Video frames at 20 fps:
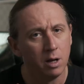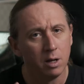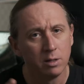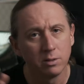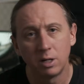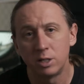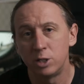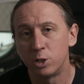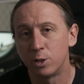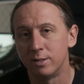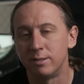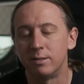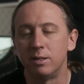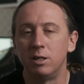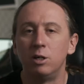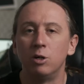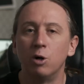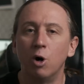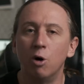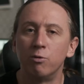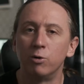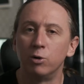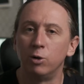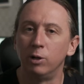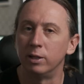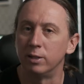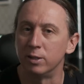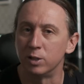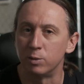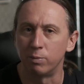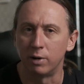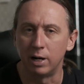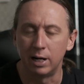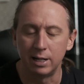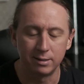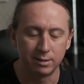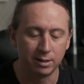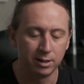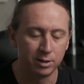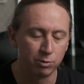So as you can see, overall at this
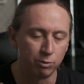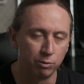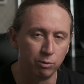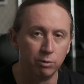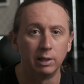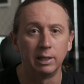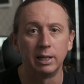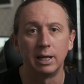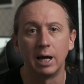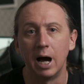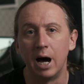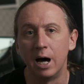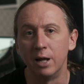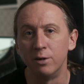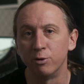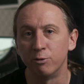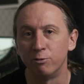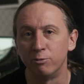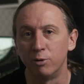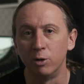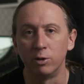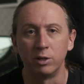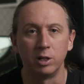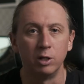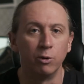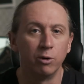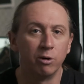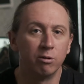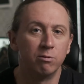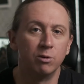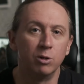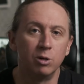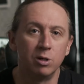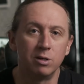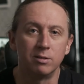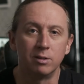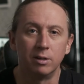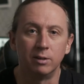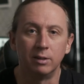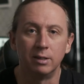price, it's really hard to fault the
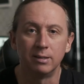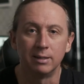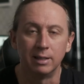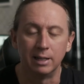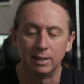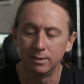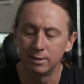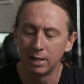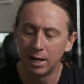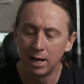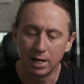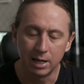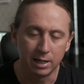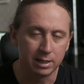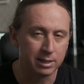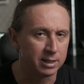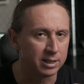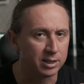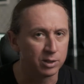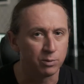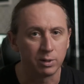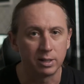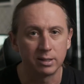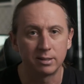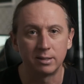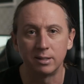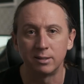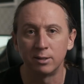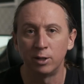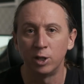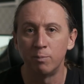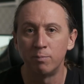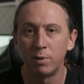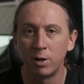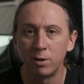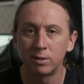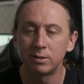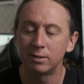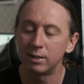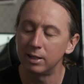autofocus on this lens. It does what it says on the
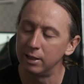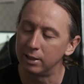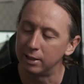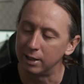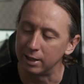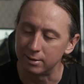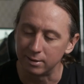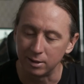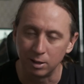box, it gets